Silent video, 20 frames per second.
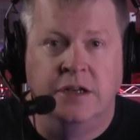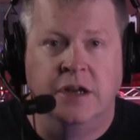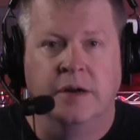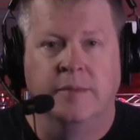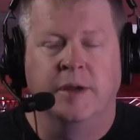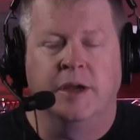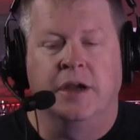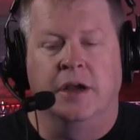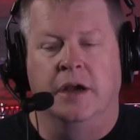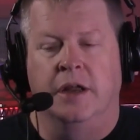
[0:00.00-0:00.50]

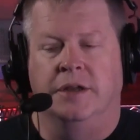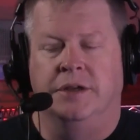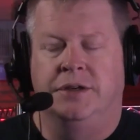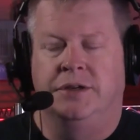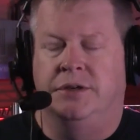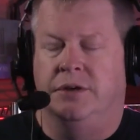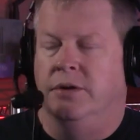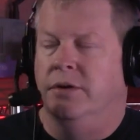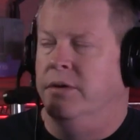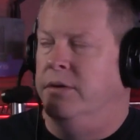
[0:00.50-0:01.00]
DerbyCon is
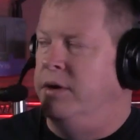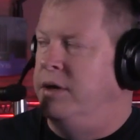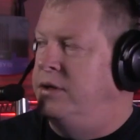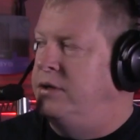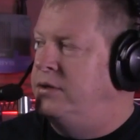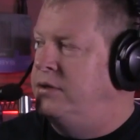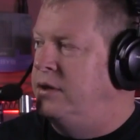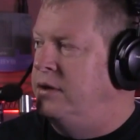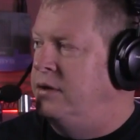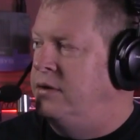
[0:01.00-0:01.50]
soon.
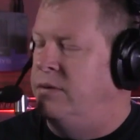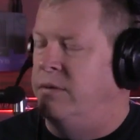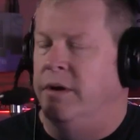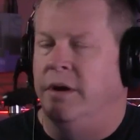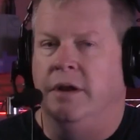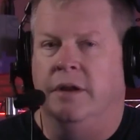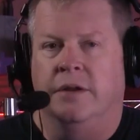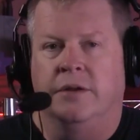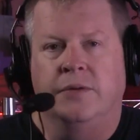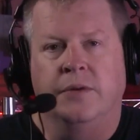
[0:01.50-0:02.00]
It's the
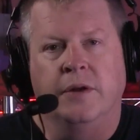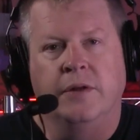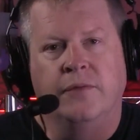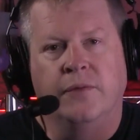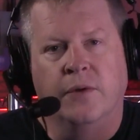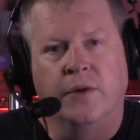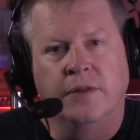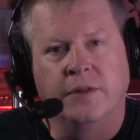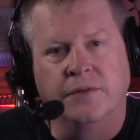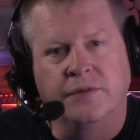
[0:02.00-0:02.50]
twentieth to the
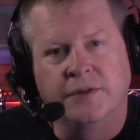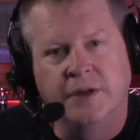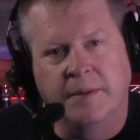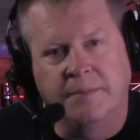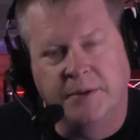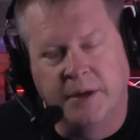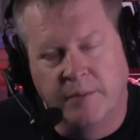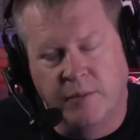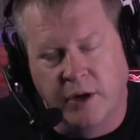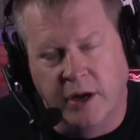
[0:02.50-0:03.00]
twenty-fourth of
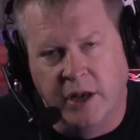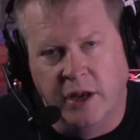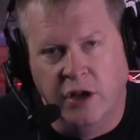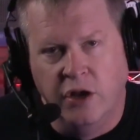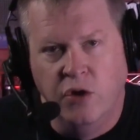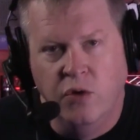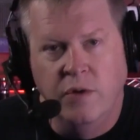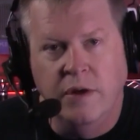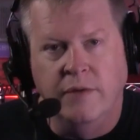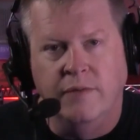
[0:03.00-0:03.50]
September in
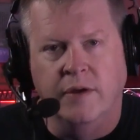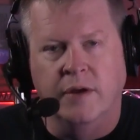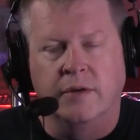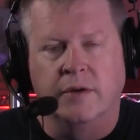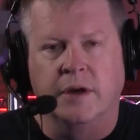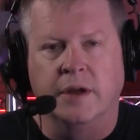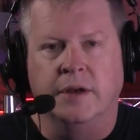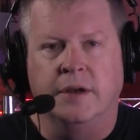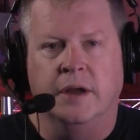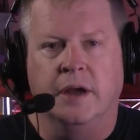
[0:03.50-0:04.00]
Louisville,
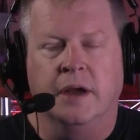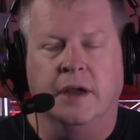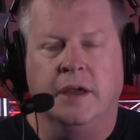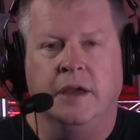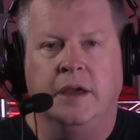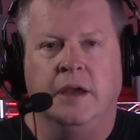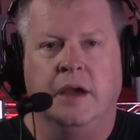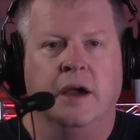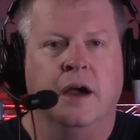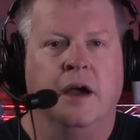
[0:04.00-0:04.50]

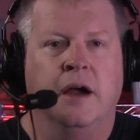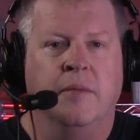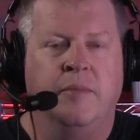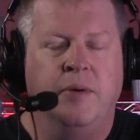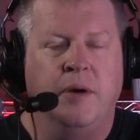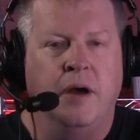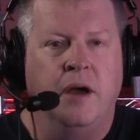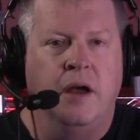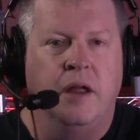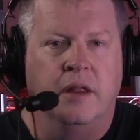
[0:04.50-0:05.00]
Kentucky. Uh,
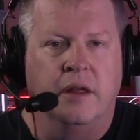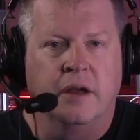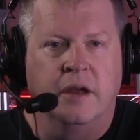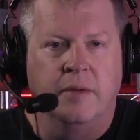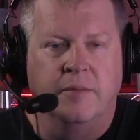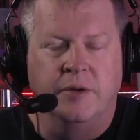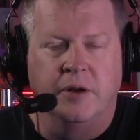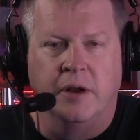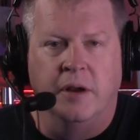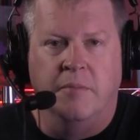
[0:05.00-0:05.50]
Paul and
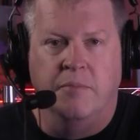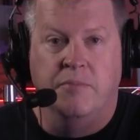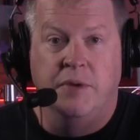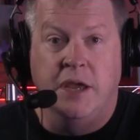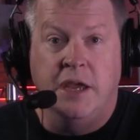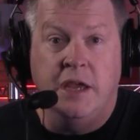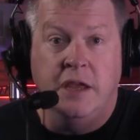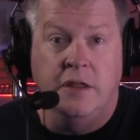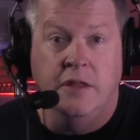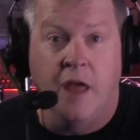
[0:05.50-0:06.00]
company are going to
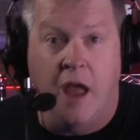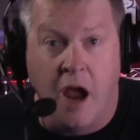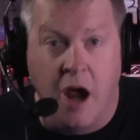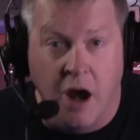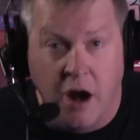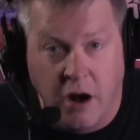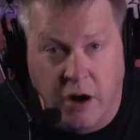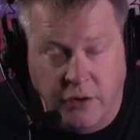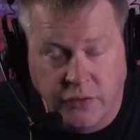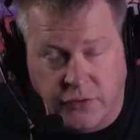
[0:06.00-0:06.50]
be
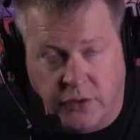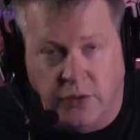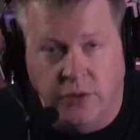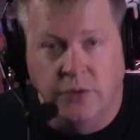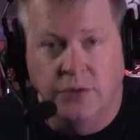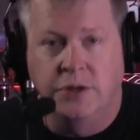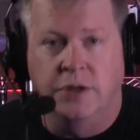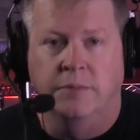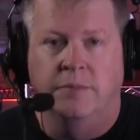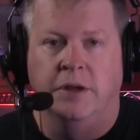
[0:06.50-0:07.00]
there, so
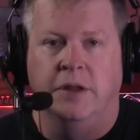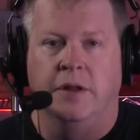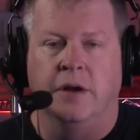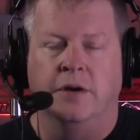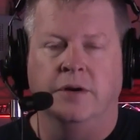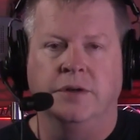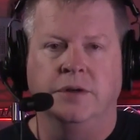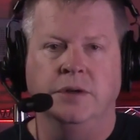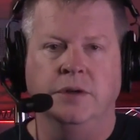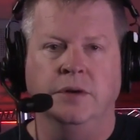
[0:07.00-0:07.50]
you should be there
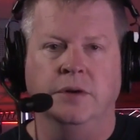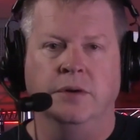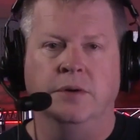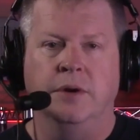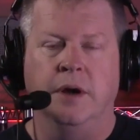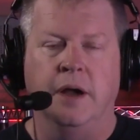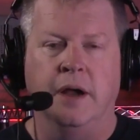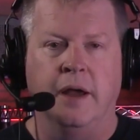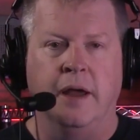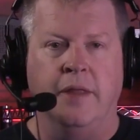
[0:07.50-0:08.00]
too.
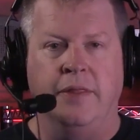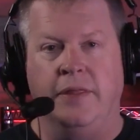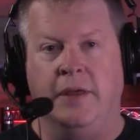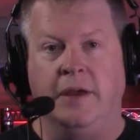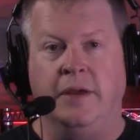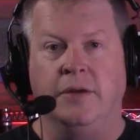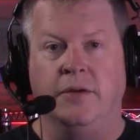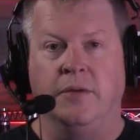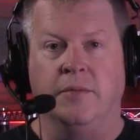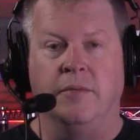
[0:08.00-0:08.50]
Uh, I
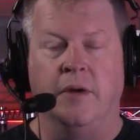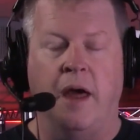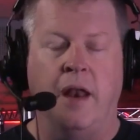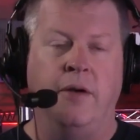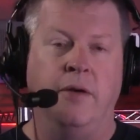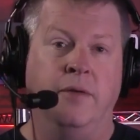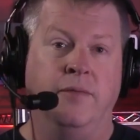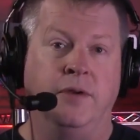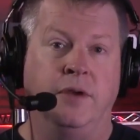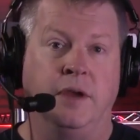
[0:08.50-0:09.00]
think you, I
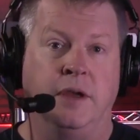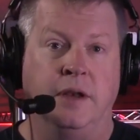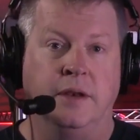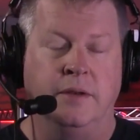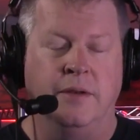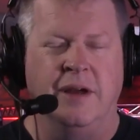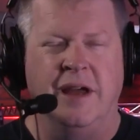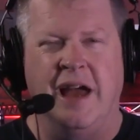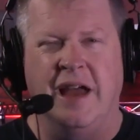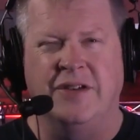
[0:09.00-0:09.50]
don't know if you can get,
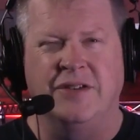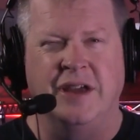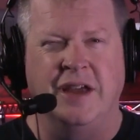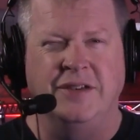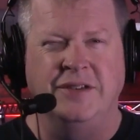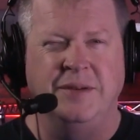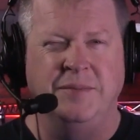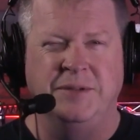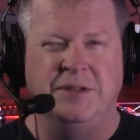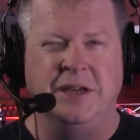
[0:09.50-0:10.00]
actually I
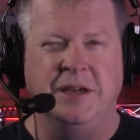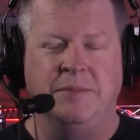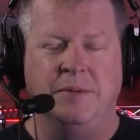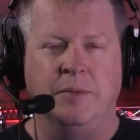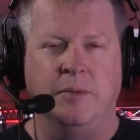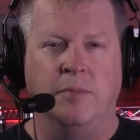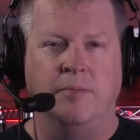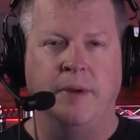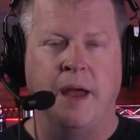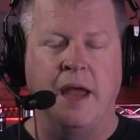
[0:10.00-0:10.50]
keep seeing
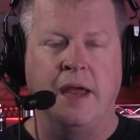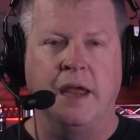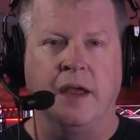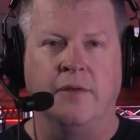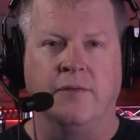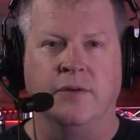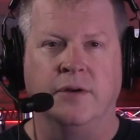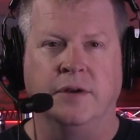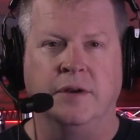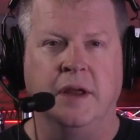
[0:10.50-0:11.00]
people begging
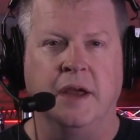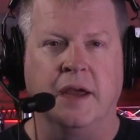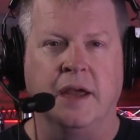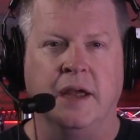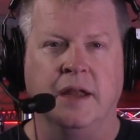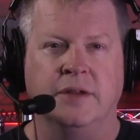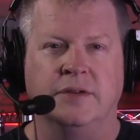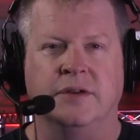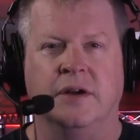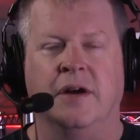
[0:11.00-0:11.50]
for
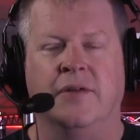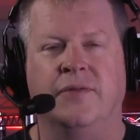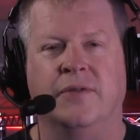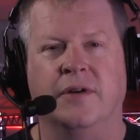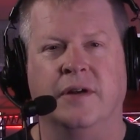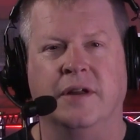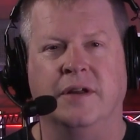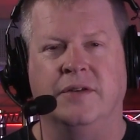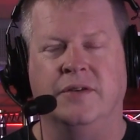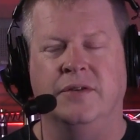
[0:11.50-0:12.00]
tickets,
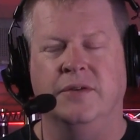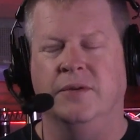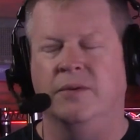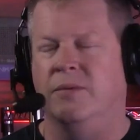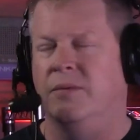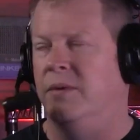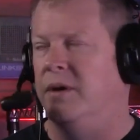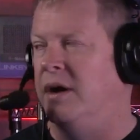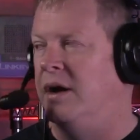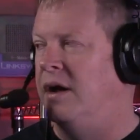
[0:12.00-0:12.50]
offering
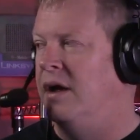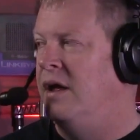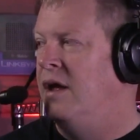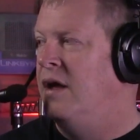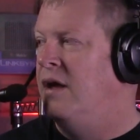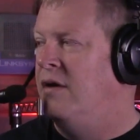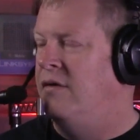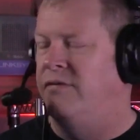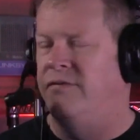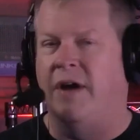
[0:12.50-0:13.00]
to uh,
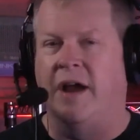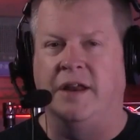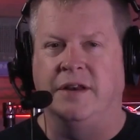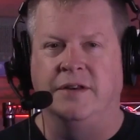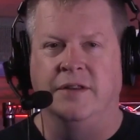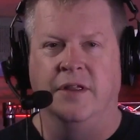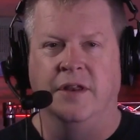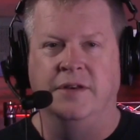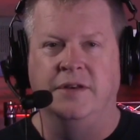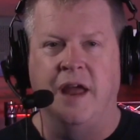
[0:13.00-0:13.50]
fight
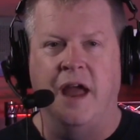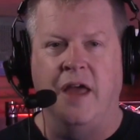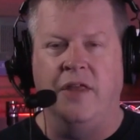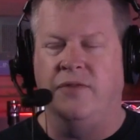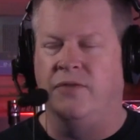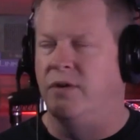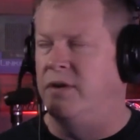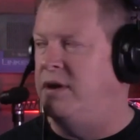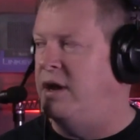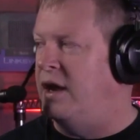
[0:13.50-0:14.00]
to the death
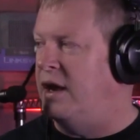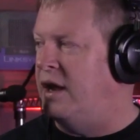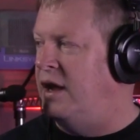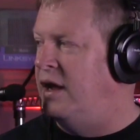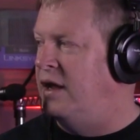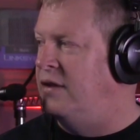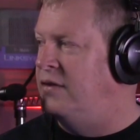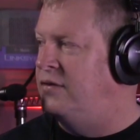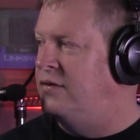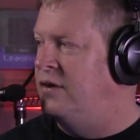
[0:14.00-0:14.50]
for
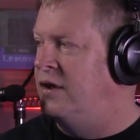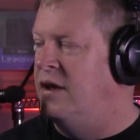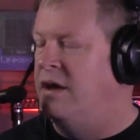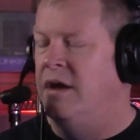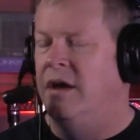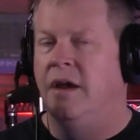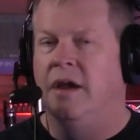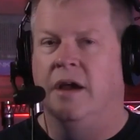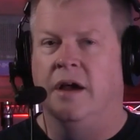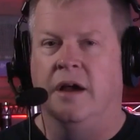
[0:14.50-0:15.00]
tickets. Hell
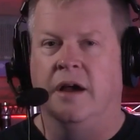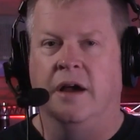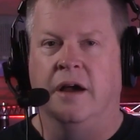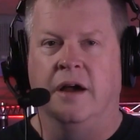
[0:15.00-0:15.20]
yeah. Uh,